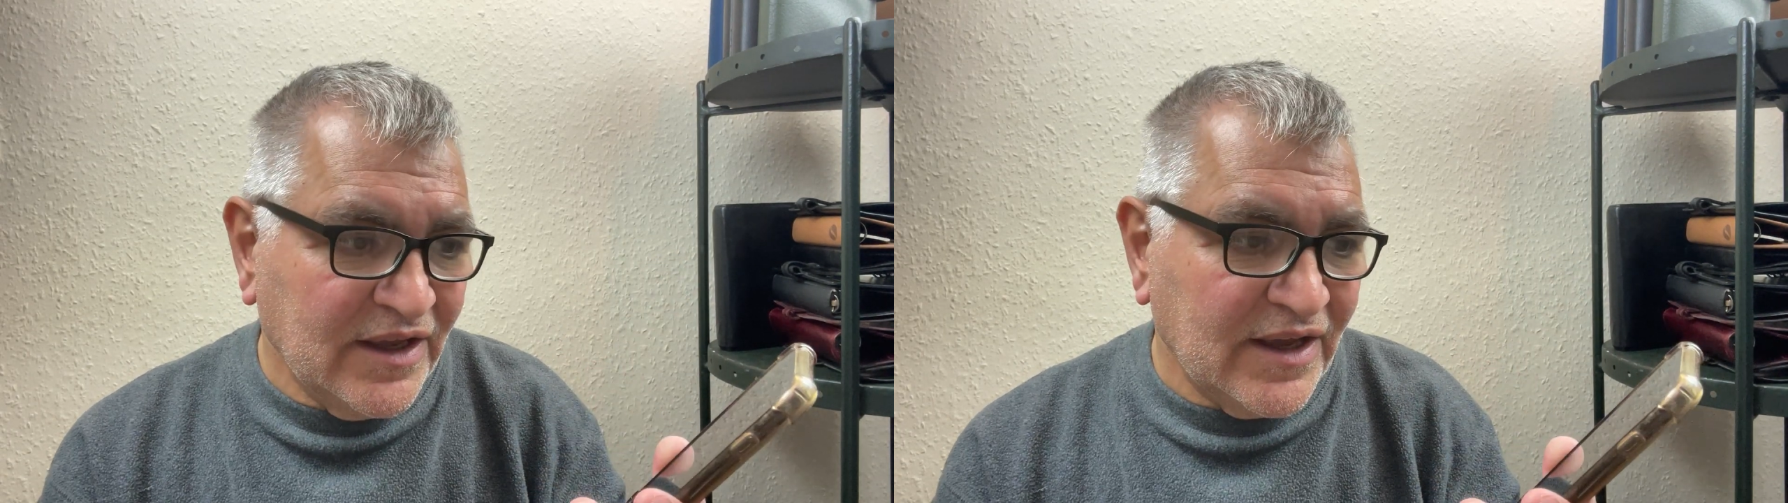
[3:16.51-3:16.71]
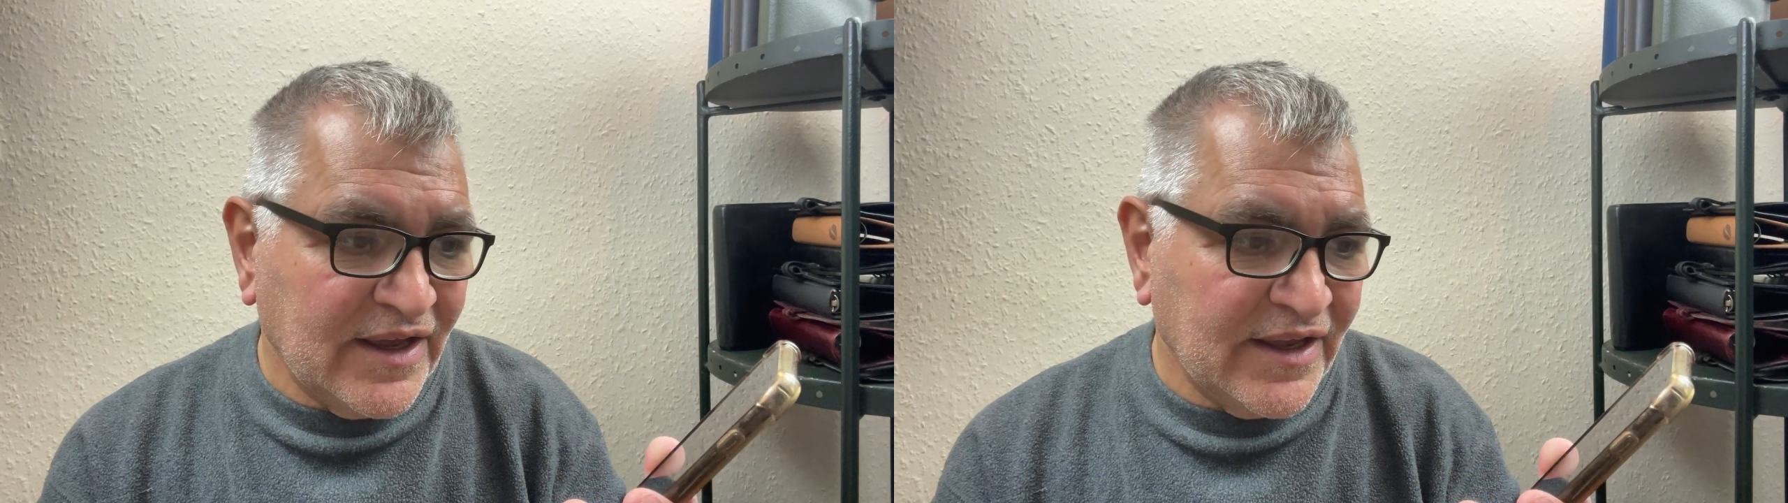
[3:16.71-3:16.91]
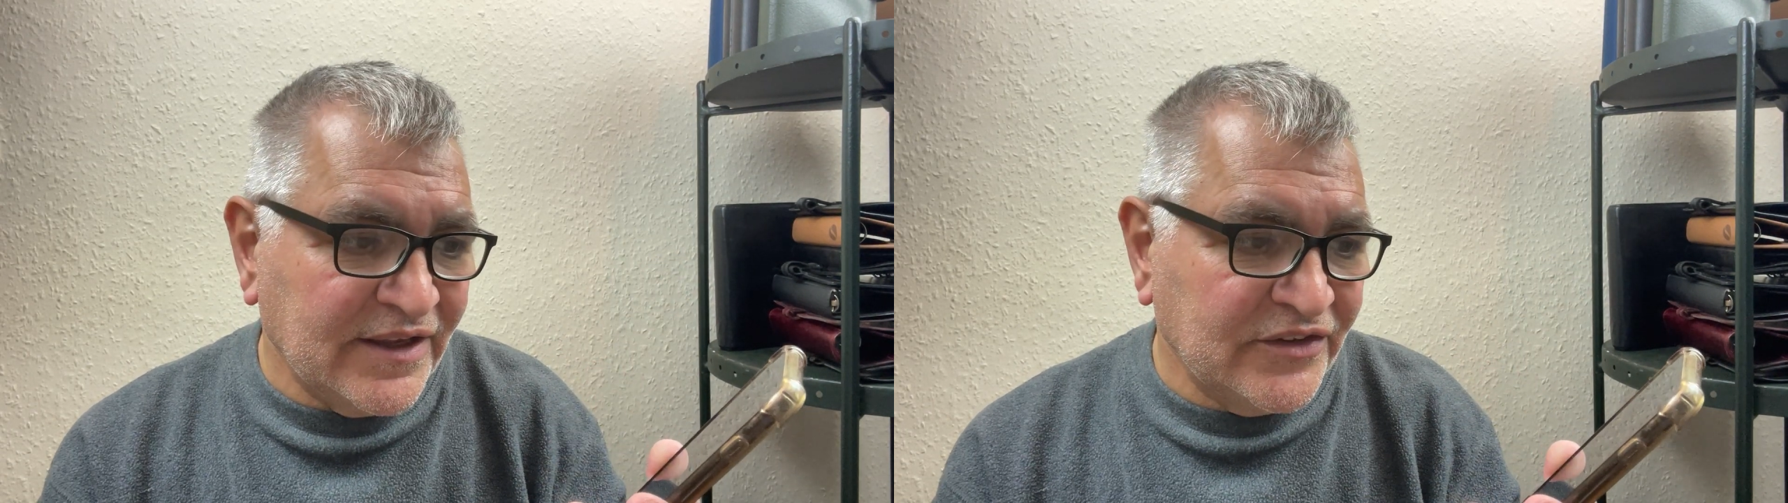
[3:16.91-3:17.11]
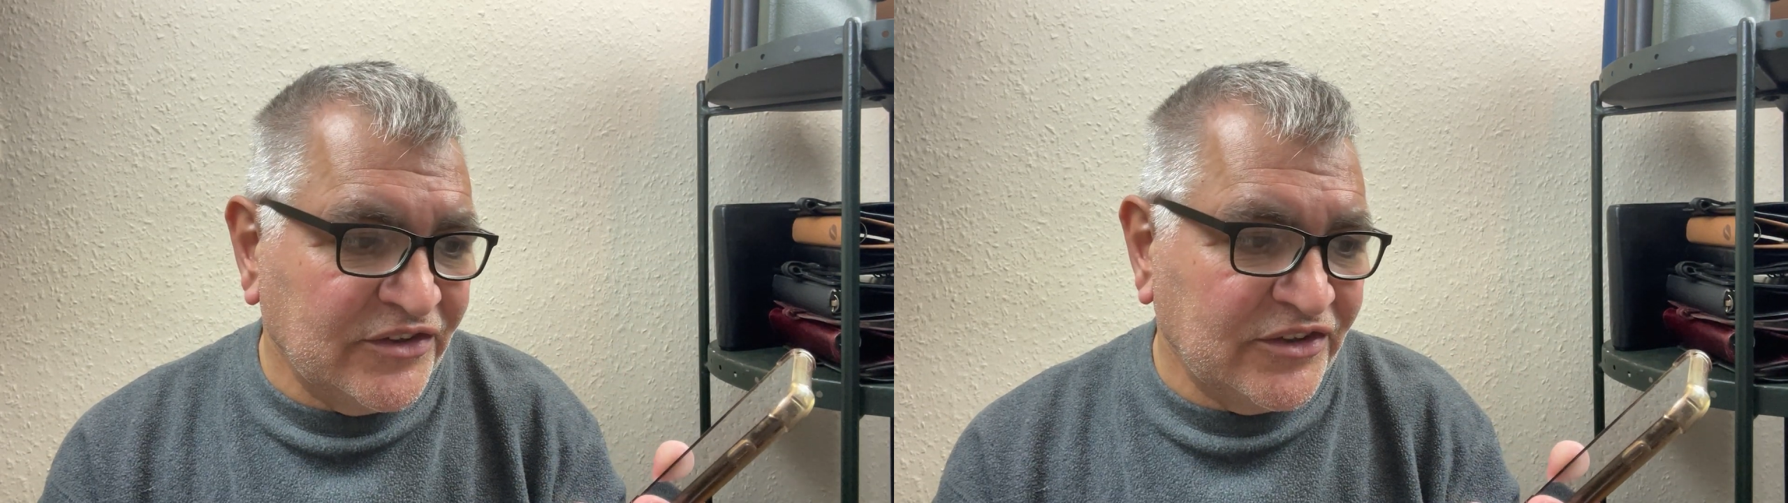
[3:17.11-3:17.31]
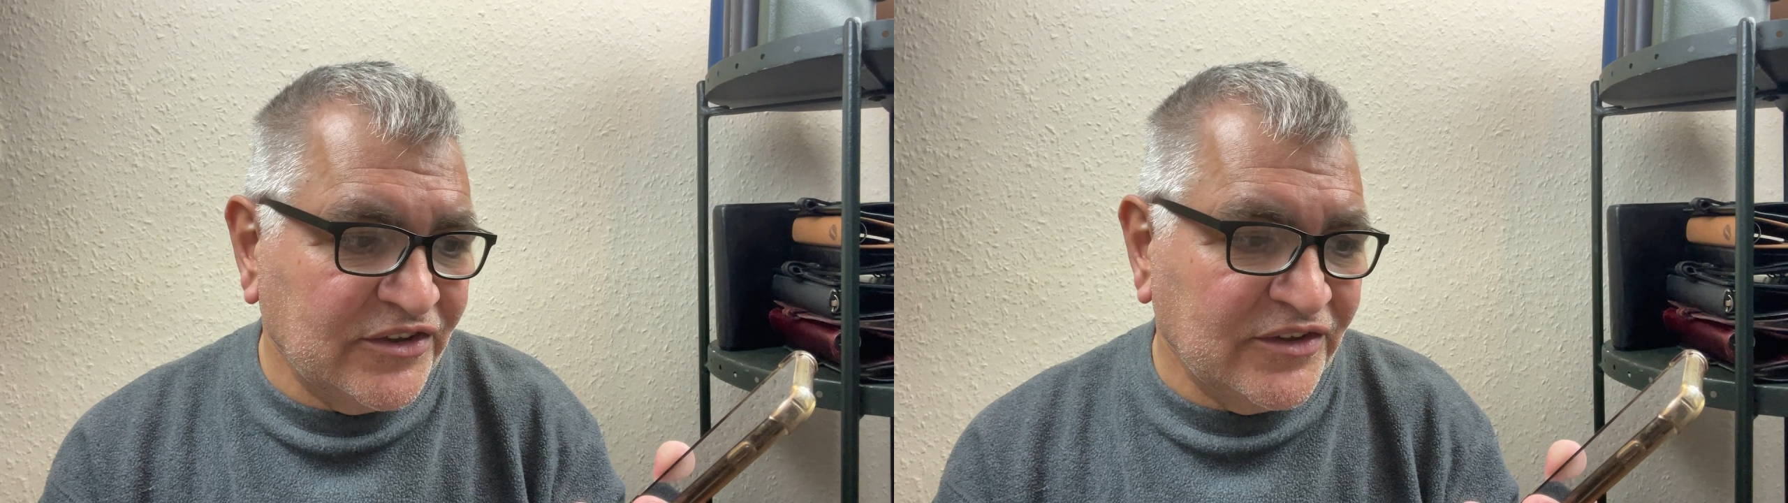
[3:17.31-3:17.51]
and
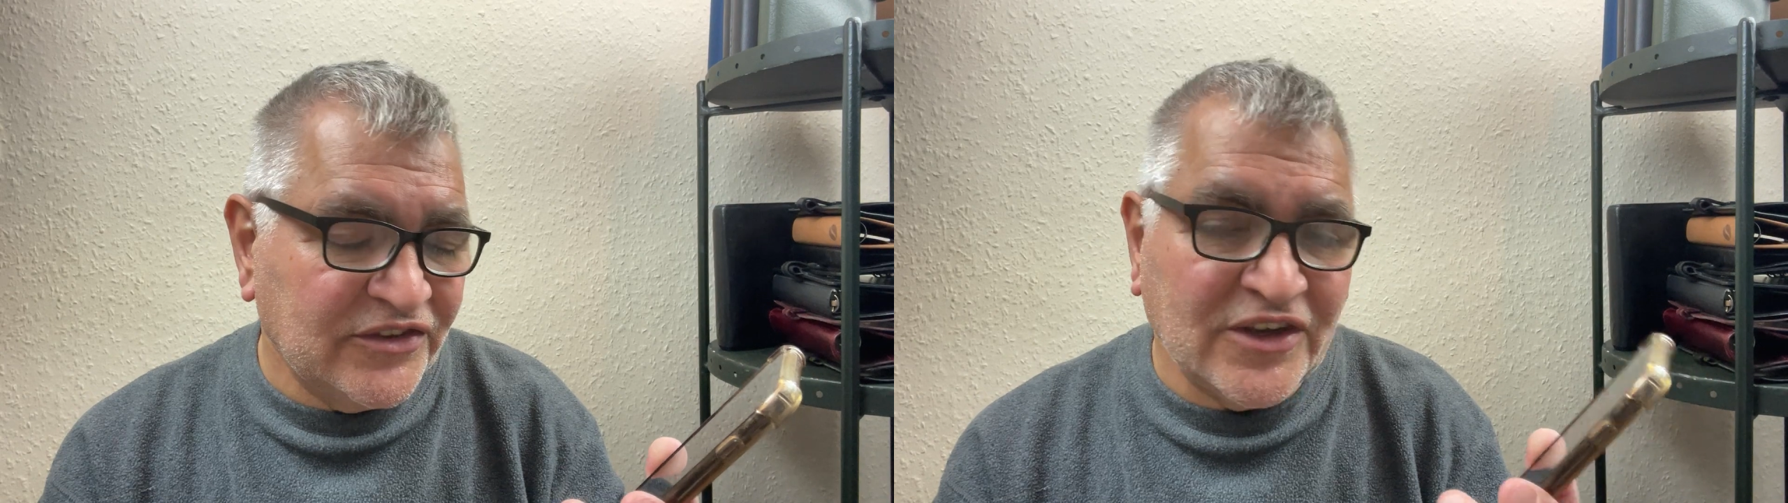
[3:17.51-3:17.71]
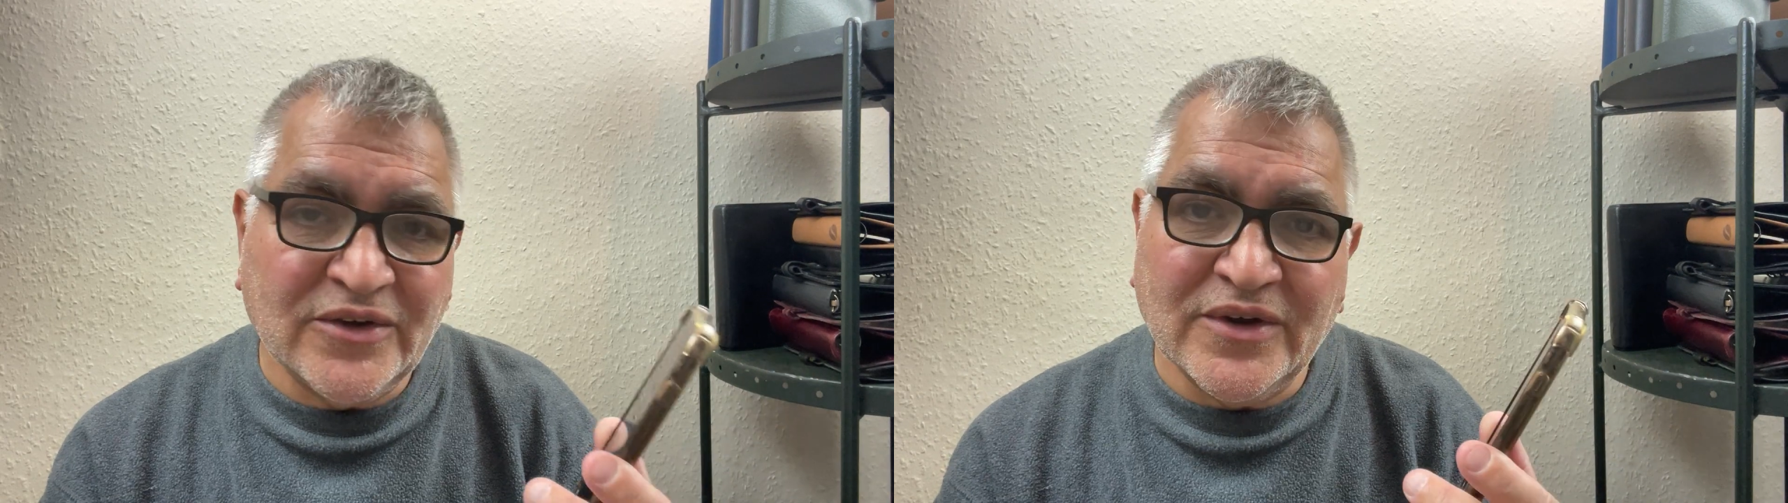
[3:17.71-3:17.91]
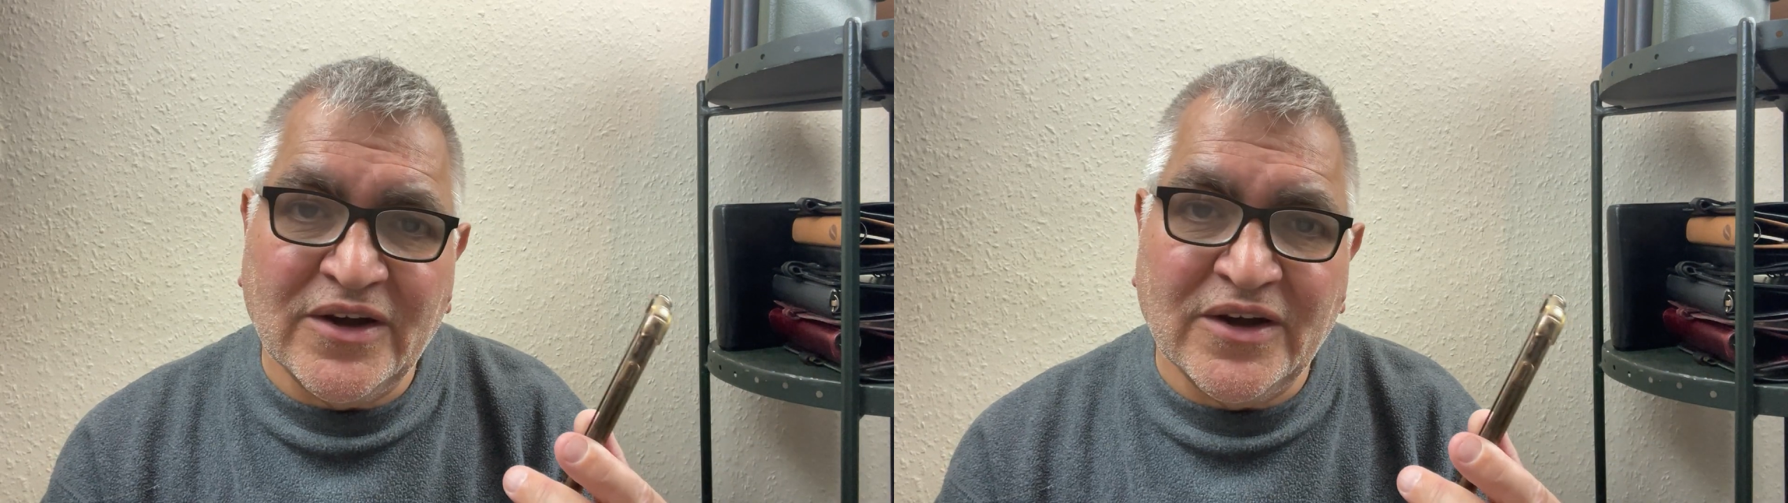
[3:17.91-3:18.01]
so